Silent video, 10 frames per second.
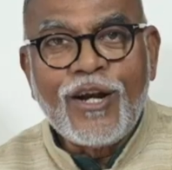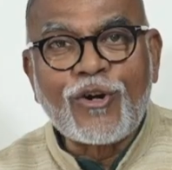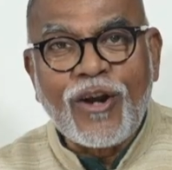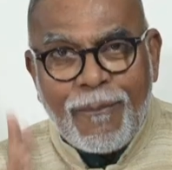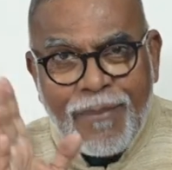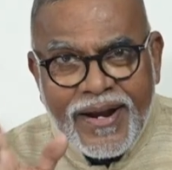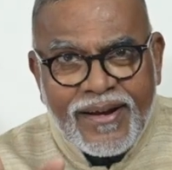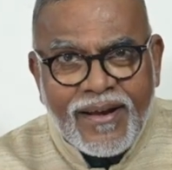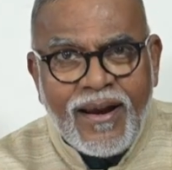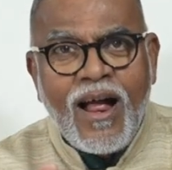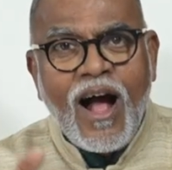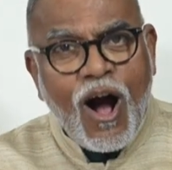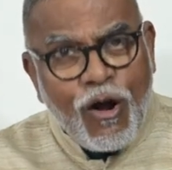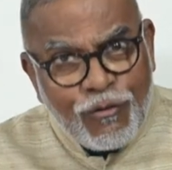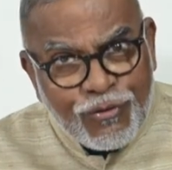Dr. Ambedkar
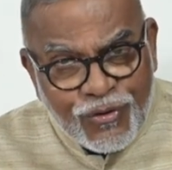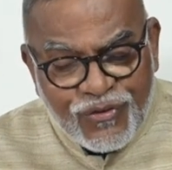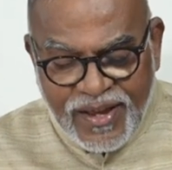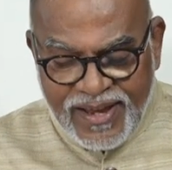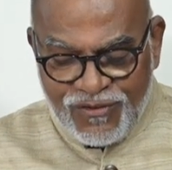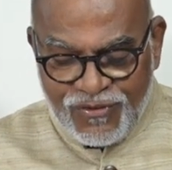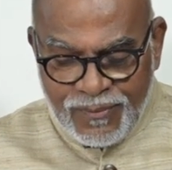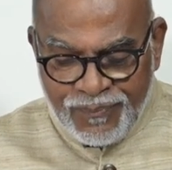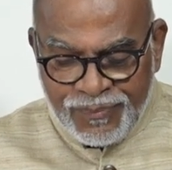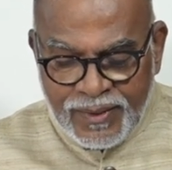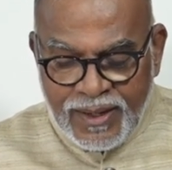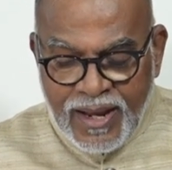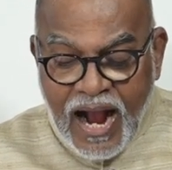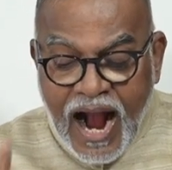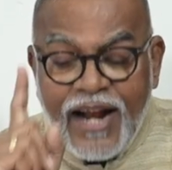also says,
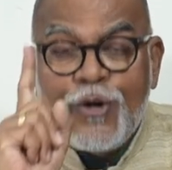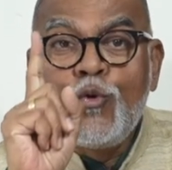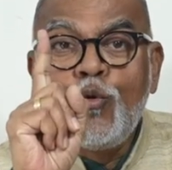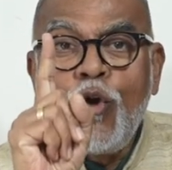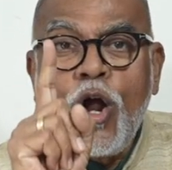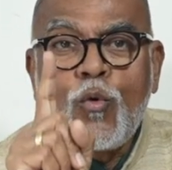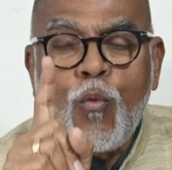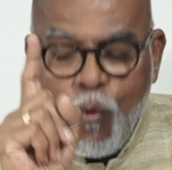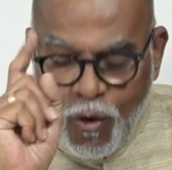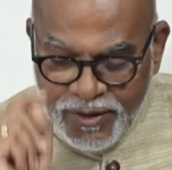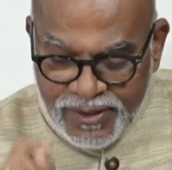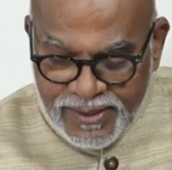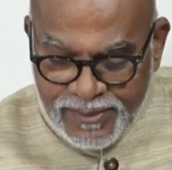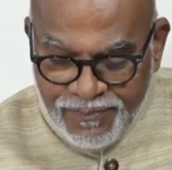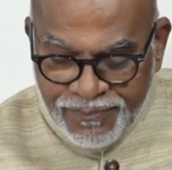I do not
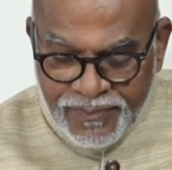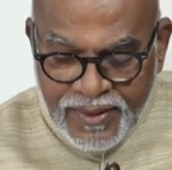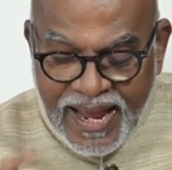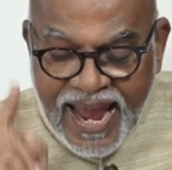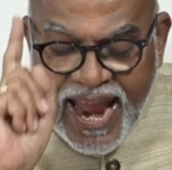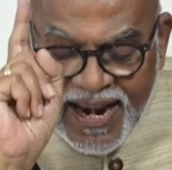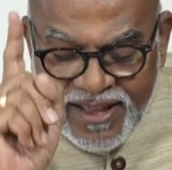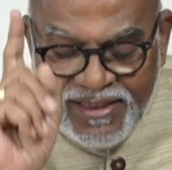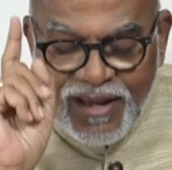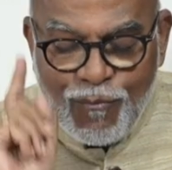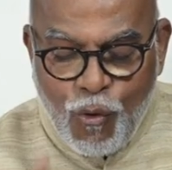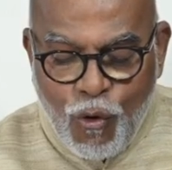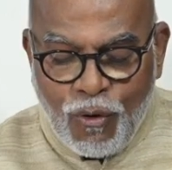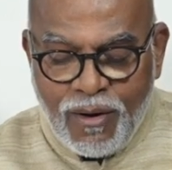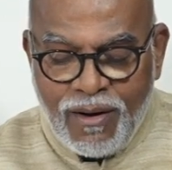want anything
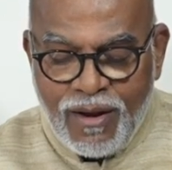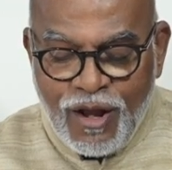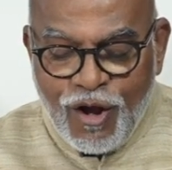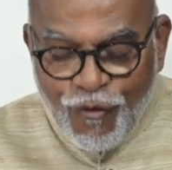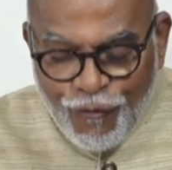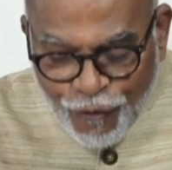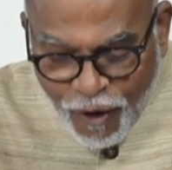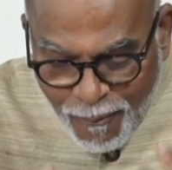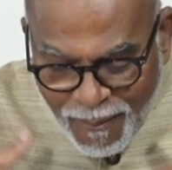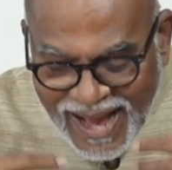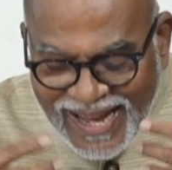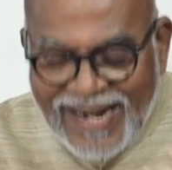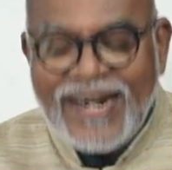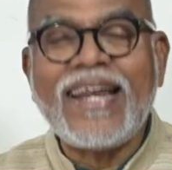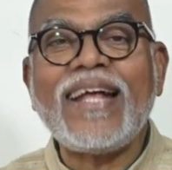more from my
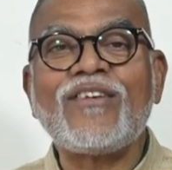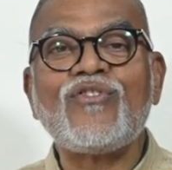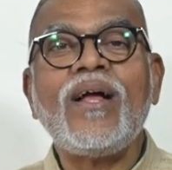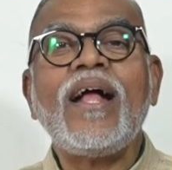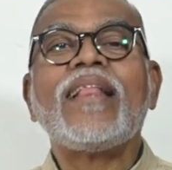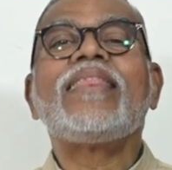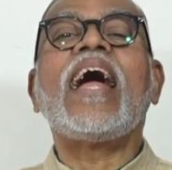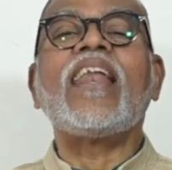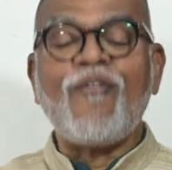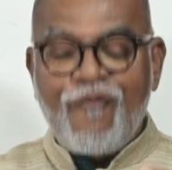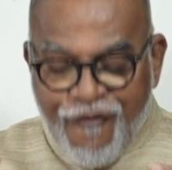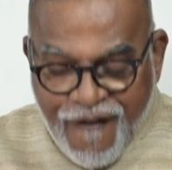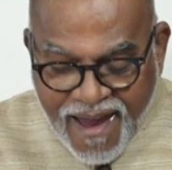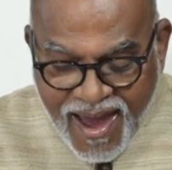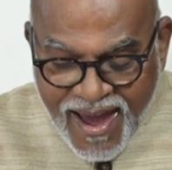critics than a
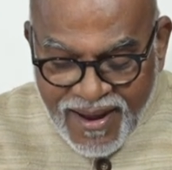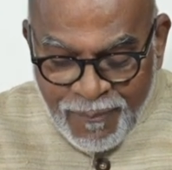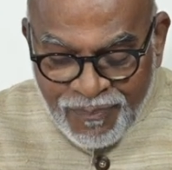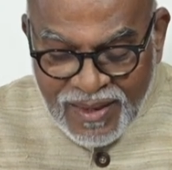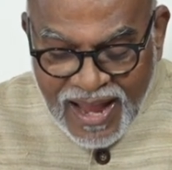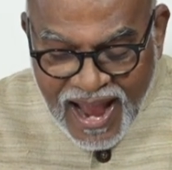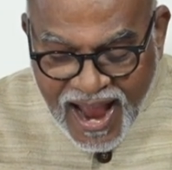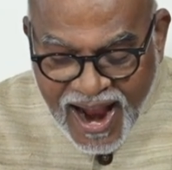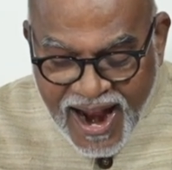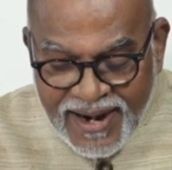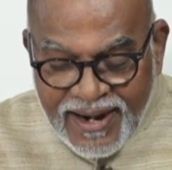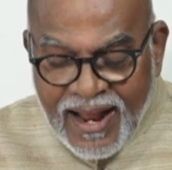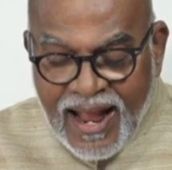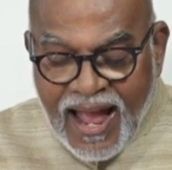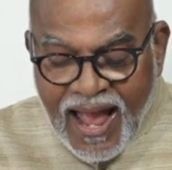fair and
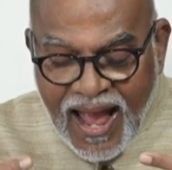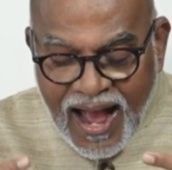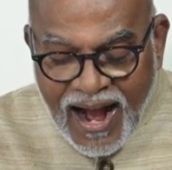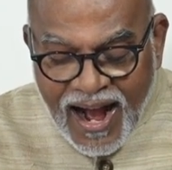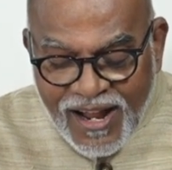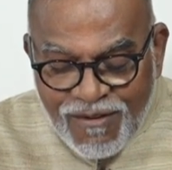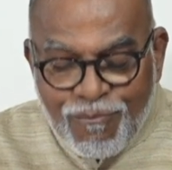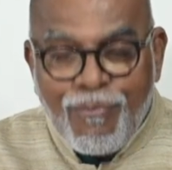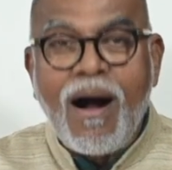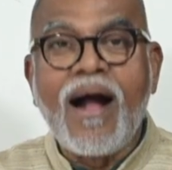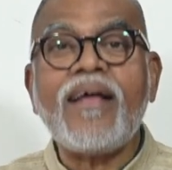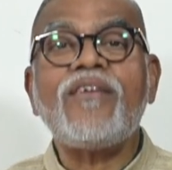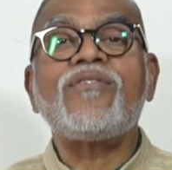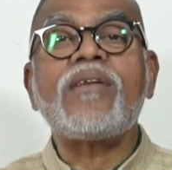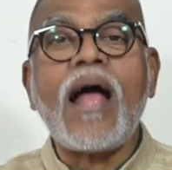
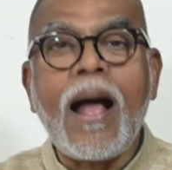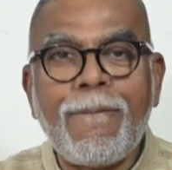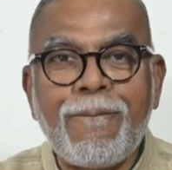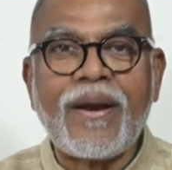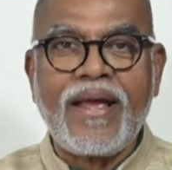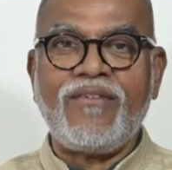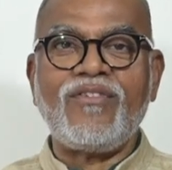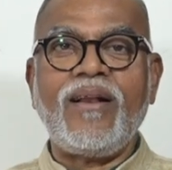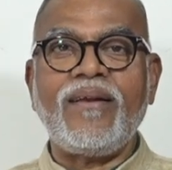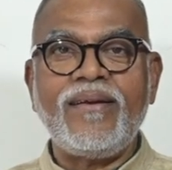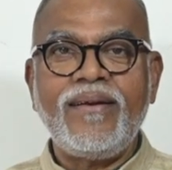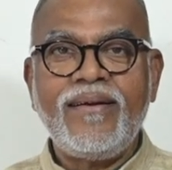unbiased appraisal,